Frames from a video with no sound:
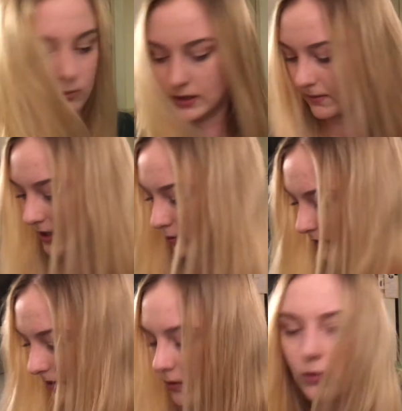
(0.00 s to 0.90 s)
what am
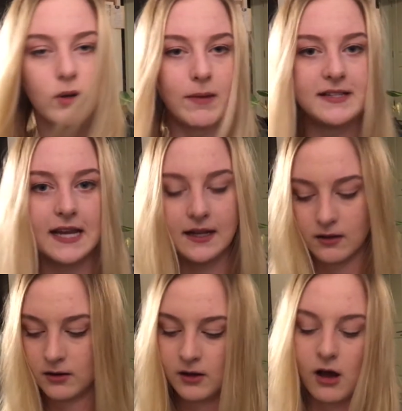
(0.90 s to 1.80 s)
I saying?
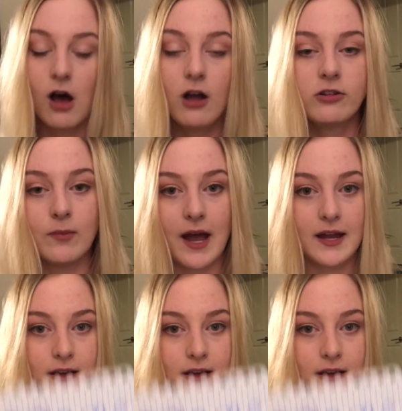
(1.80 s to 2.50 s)
Onto my